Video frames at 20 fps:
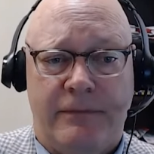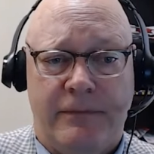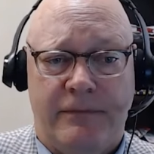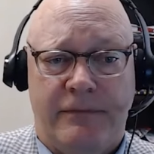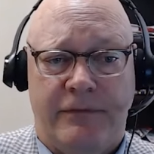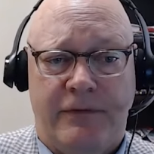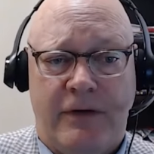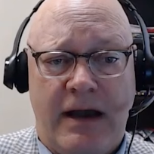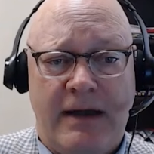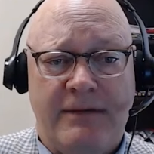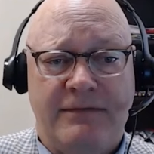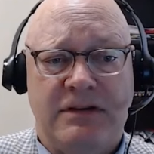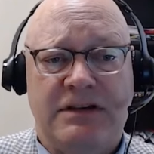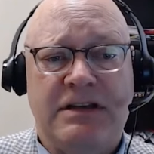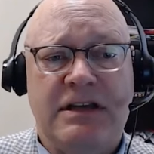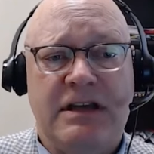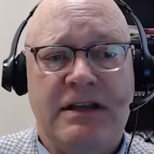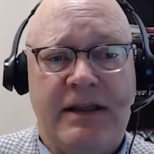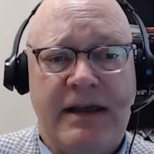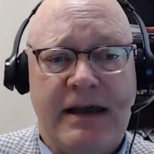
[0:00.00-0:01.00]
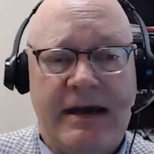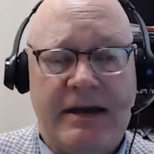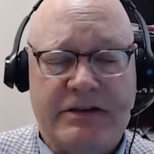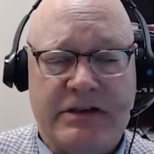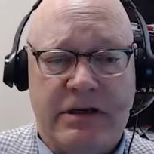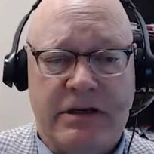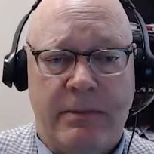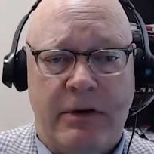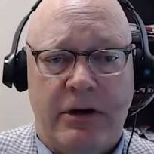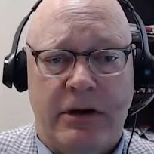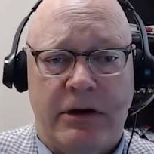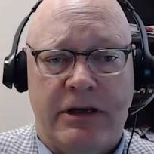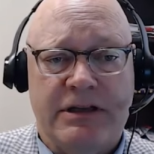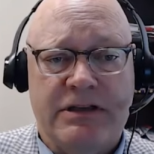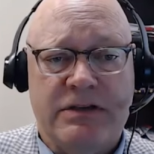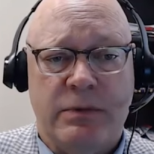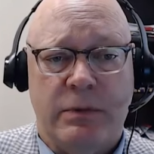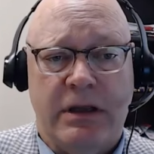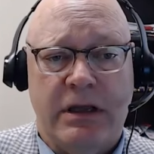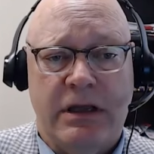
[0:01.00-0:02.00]
5,000 to 10,000
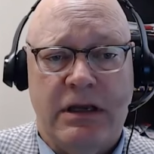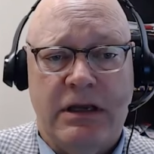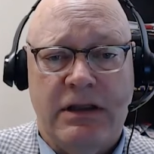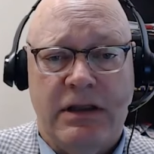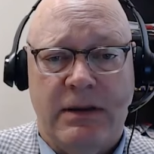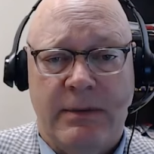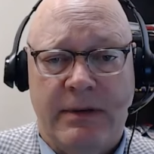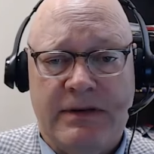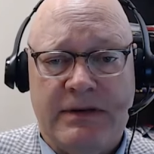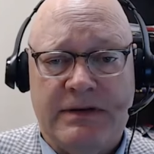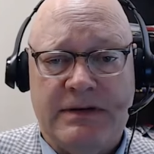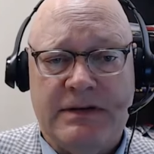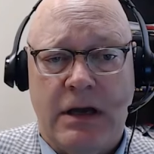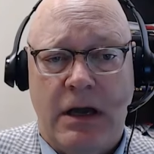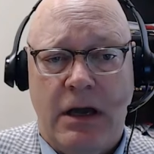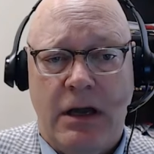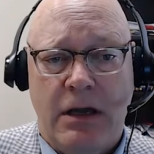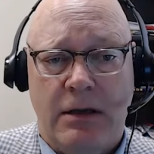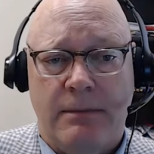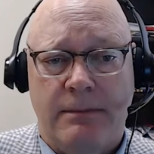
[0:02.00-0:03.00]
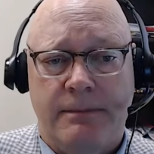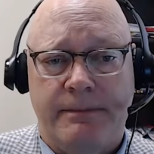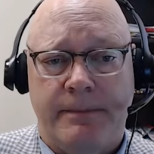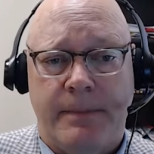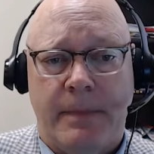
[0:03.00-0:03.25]
Americans were getting them at the time.